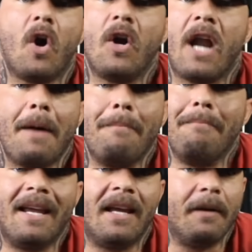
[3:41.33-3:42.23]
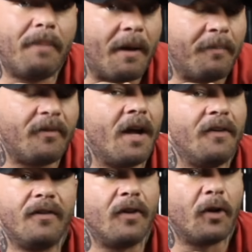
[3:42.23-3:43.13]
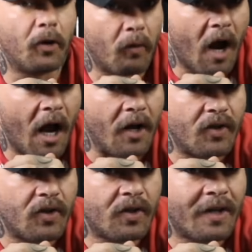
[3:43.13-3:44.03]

are not making peptides in their garage.